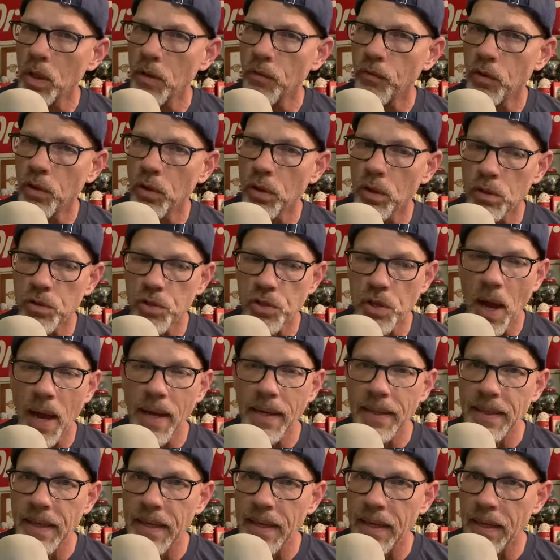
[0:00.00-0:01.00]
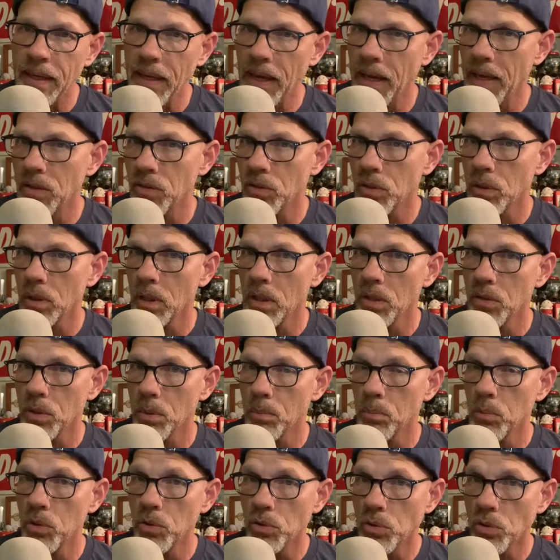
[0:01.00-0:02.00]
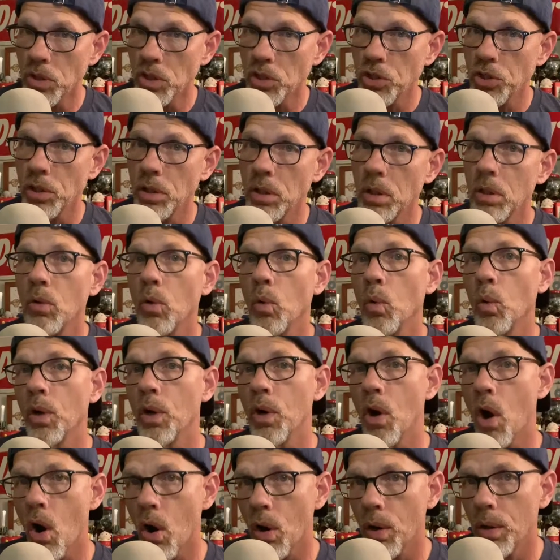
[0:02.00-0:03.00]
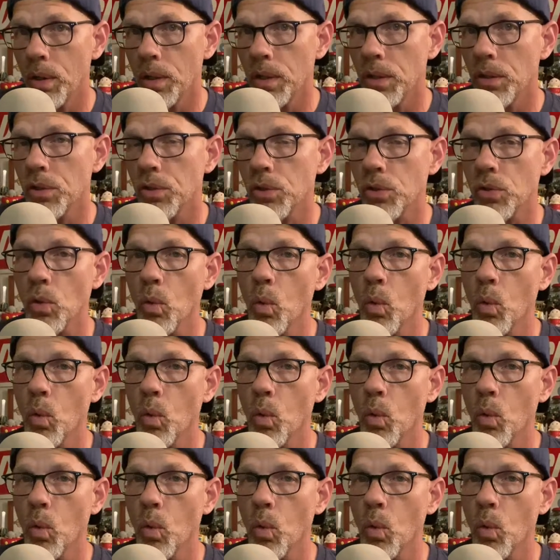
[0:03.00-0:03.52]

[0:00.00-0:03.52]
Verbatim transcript: If your side gig is is a musician or an artist,